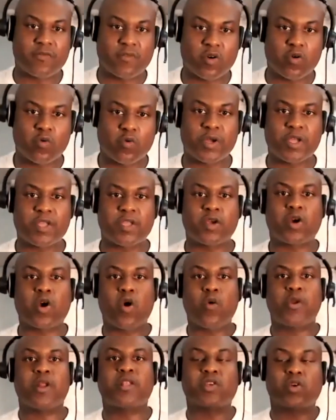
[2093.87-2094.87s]
where you're going
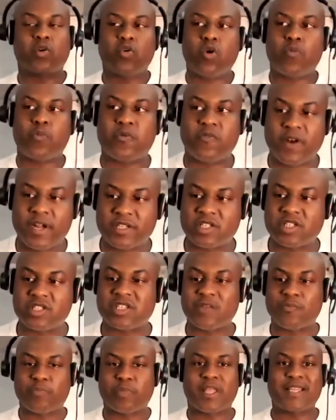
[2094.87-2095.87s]
into corporations
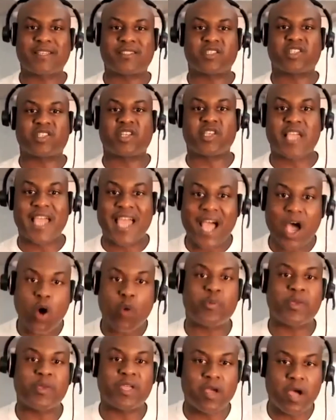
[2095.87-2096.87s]
and places and you're
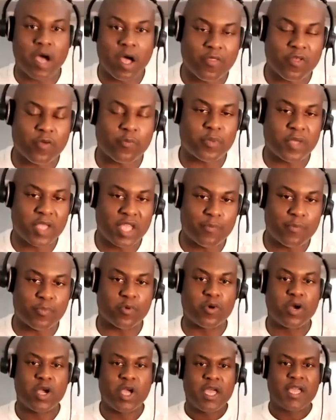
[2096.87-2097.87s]
helping other people.
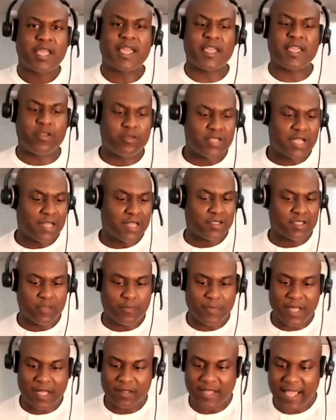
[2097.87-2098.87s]
Can you tell us
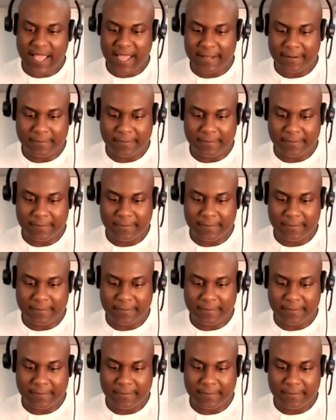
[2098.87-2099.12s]
about that?